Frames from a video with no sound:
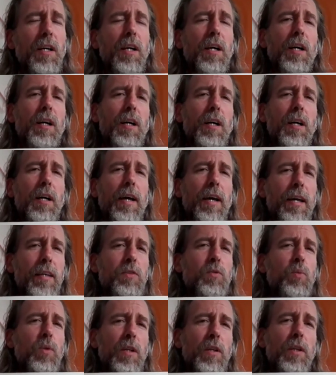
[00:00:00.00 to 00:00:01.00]

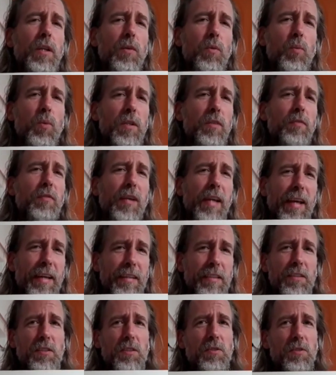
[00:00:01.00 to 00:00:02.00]
as we would have
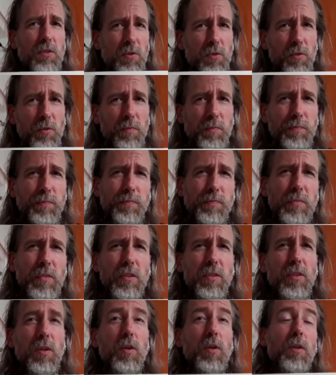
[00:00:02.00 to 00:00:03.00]
liked to.
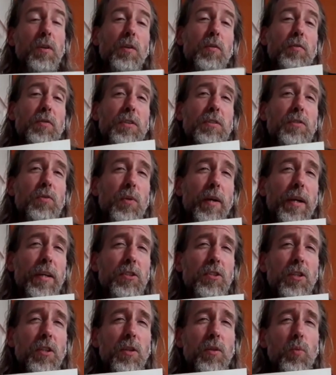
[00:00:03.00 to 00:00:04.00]
So
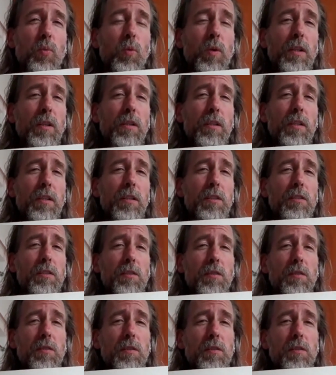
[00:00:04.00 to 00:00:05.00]
frustration will lead
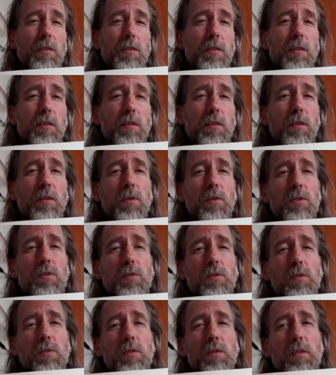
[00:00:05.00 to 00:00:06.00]
you
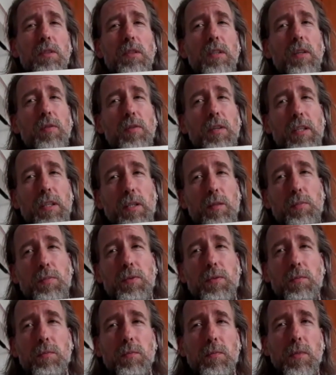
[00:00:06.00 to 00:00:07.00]
to giving up
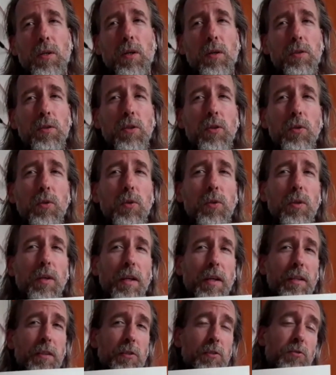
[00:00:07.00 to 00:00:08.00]
on you
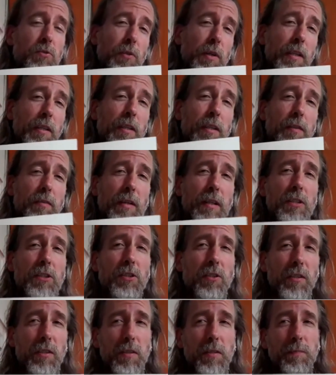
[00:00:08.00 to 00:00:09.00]
and your training
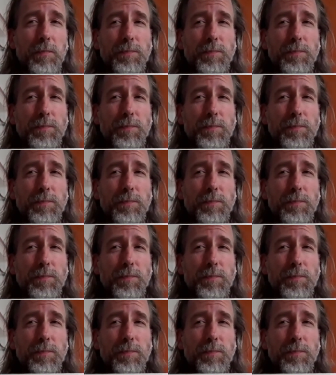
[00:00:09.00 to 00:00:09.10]
eventually.